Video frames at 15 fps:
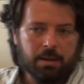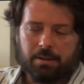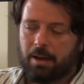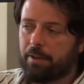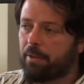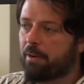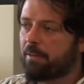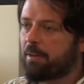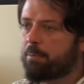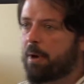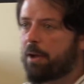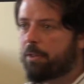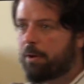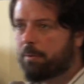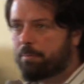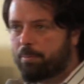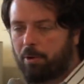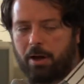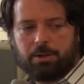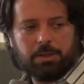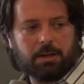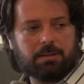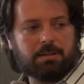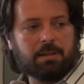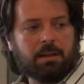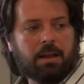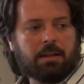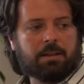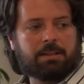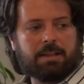Now there are some other projects.
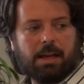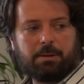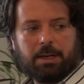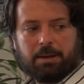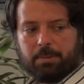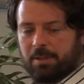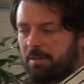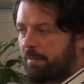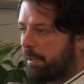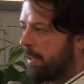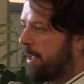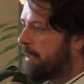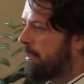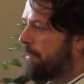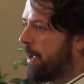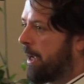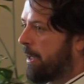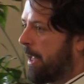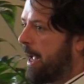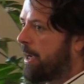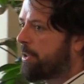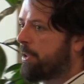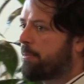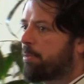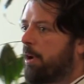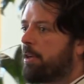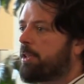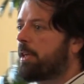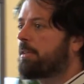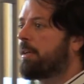The Dynamics of Collective Action
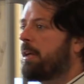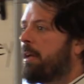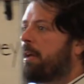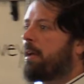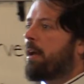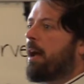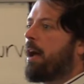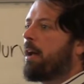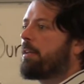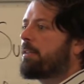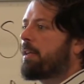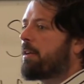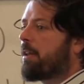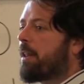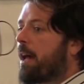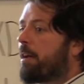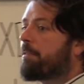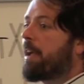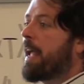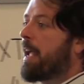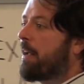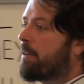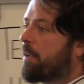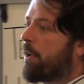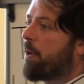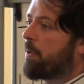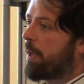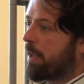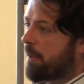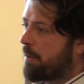project did a lot of hand
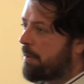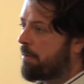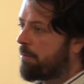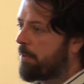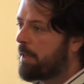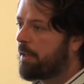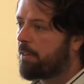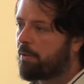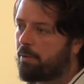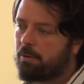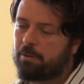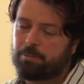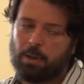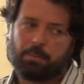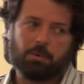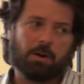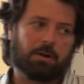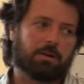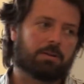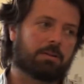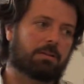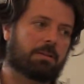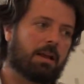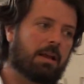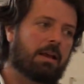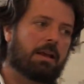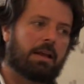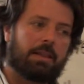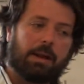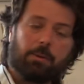coding, reading through newspaper articles,
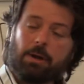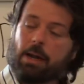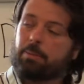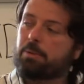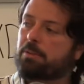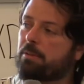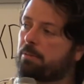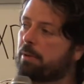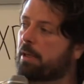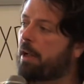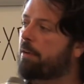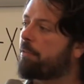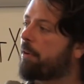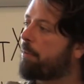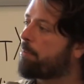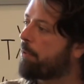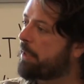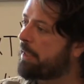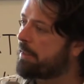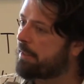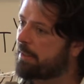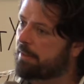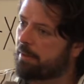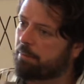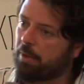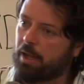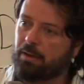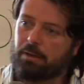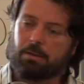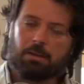and they were able to recover a pretty decent
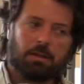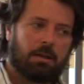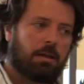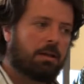model